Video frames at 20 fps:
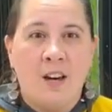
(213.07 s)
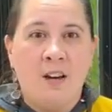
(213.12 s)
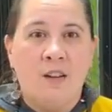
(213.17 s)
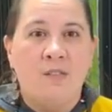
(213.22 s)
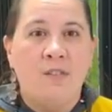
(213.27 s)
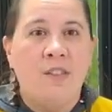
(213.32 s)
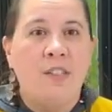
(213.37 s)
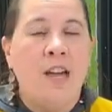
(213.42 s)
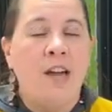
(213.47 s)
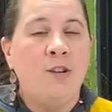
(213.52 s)

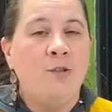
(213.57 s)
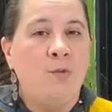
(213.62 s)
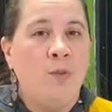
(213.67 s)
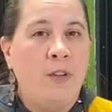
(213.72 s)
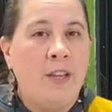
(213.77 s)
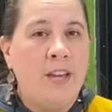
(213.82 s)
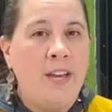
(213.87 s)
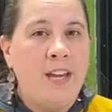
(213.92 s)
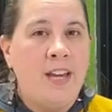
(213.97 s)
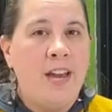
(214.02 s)
of
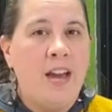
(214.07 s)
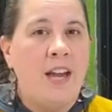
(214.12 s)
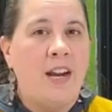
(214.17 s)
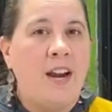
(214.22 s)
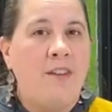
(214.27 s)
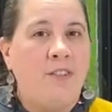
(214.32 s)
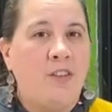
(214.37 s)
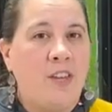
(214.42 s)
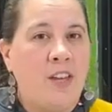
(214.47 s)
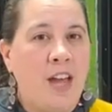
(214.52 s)
scheduling and
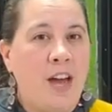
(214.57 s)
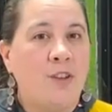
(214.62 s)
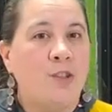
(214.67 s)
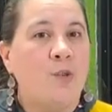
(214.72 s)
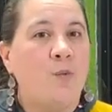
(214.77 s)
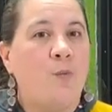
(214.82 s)
everything else,